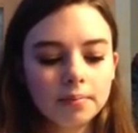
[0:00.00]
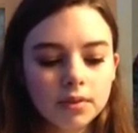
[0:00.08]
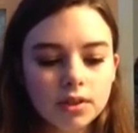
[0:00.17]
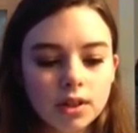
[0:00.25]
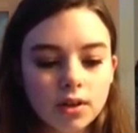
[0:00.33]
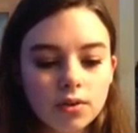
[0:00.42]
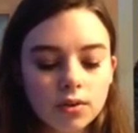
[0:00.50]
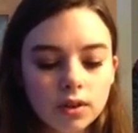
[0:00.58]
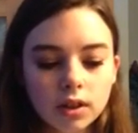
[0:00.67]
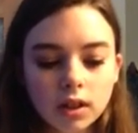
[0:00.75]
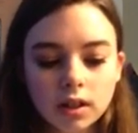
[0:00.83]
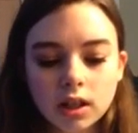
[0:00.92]
So
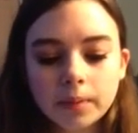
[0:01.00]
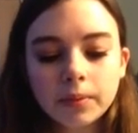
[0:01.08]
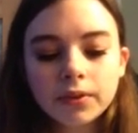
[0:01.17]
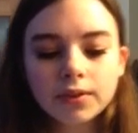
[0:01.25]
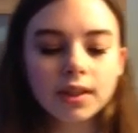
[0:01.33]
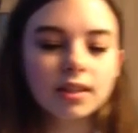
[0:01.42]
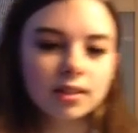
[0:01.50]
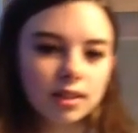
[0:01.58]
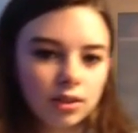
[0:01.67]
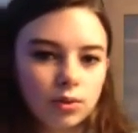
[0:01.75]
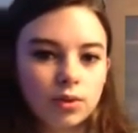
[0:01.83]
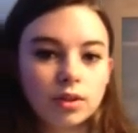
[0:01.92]
a couple things
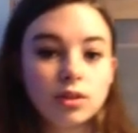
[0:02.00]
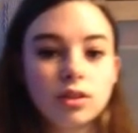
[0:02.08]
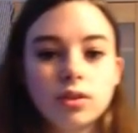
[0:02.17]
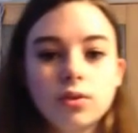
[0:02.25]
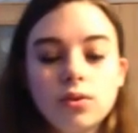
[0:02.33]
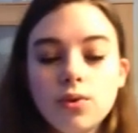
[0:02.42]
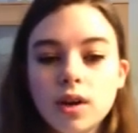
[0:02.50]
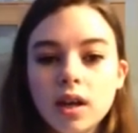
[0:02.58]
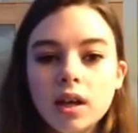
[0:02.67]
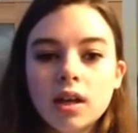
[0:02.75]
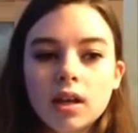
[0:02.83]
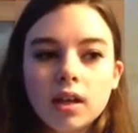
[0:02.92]
that you could do
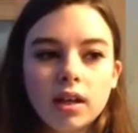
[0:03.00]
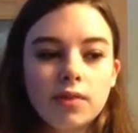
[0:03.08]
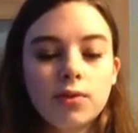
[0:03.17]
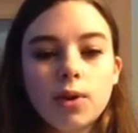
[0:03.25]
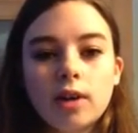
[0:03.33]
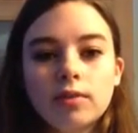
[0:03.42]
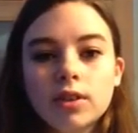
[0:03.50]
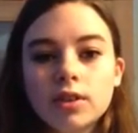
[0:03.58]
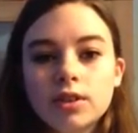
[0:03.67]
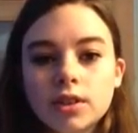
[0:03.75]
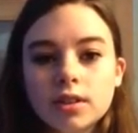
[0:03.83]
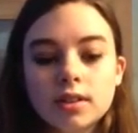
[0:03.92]
if you ever
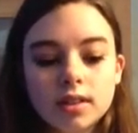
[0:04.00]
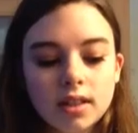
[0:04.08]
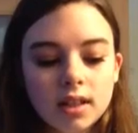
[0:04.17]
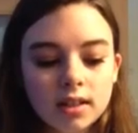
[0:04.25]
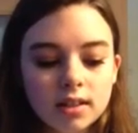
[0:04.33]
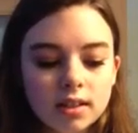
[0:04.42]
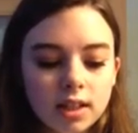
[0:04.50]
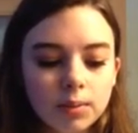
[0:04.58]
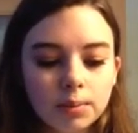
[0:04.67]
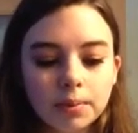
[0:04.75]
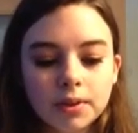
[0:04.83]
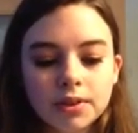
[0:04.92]
just see a
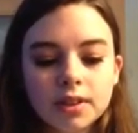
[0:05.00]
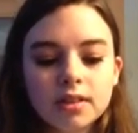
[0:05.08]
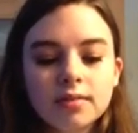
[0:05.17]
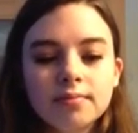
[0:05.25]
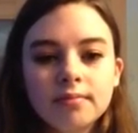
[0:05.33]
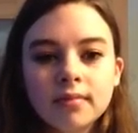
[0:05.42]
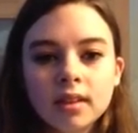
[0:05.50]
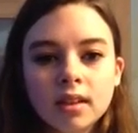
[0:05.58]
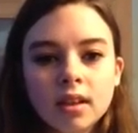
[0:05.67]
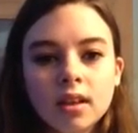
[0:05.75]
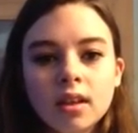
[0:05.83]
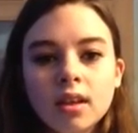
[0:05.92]
disabled person.
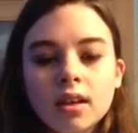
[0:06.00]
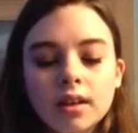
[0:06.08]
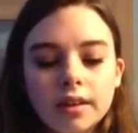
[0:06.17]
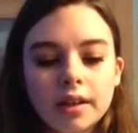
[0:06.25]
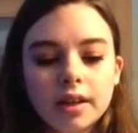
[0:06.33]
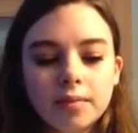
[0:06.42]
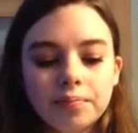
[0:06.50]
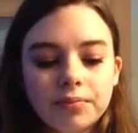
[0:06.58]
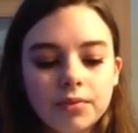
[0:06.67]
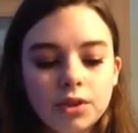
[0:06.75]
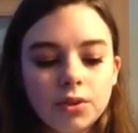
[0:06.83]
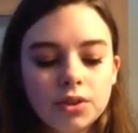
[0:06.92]

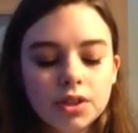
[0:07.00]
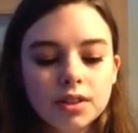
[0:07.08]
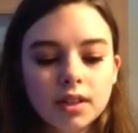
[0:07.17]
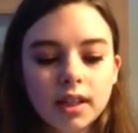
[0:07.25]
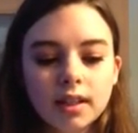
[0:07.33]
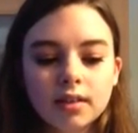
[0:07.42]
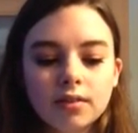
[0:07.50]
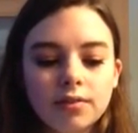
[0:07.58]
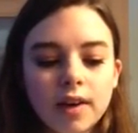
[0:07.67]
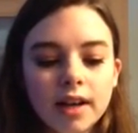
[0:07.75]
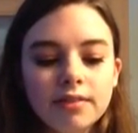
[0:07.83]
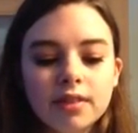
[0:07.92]
You could just
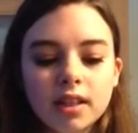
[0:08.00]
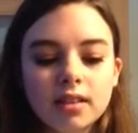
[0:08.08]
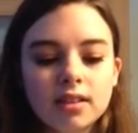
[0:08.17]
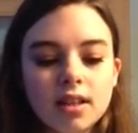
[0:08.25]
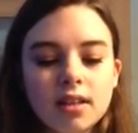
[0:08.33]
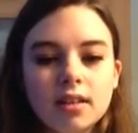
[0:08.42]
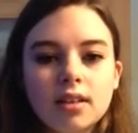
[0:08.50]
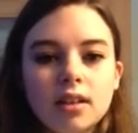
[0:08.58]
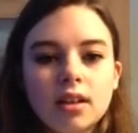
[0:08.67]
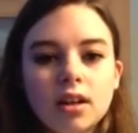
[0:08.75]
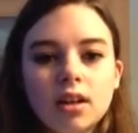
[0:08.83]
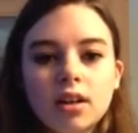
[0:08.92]
5 things that
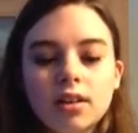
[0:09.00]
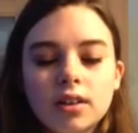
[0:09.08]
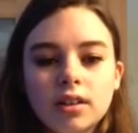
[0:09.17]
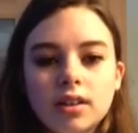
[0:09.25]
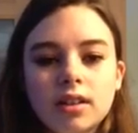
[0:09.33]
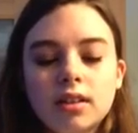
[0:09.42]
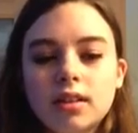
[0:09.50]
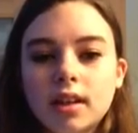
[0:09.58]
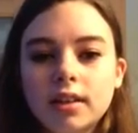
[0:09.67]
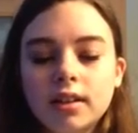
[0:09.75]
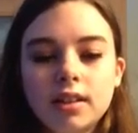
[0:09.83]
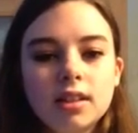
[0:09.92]
are
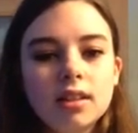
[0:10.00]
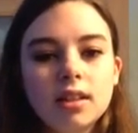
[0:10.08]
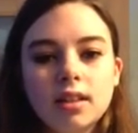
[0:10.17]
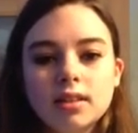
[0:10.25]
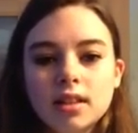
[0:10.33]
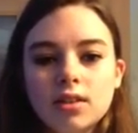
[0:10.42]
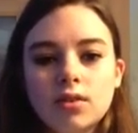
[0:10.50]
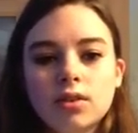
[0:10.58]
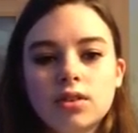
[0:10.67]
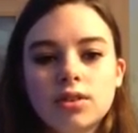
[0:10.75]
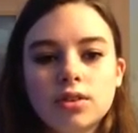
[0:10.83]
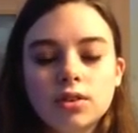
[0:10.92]
the easy things that you could
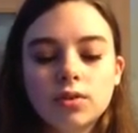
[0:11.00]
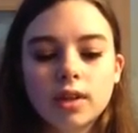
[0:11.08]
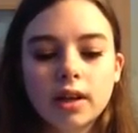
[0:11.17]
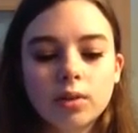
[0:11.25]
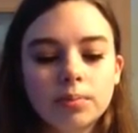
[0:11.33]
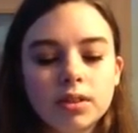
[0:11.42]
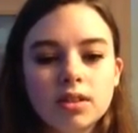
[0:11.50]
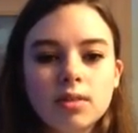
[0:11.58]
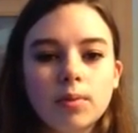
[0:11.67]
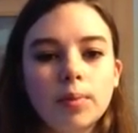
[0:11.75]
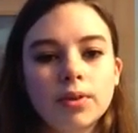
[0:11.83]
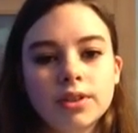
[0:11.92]
just do to help a
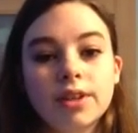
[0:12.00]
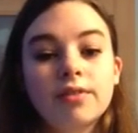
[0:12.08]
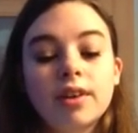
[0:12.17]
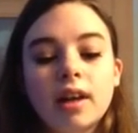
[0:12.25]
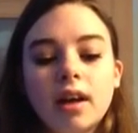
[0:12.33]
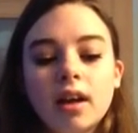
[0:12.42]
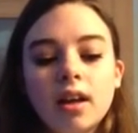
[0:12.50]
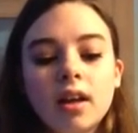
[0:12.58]
disabled person every day.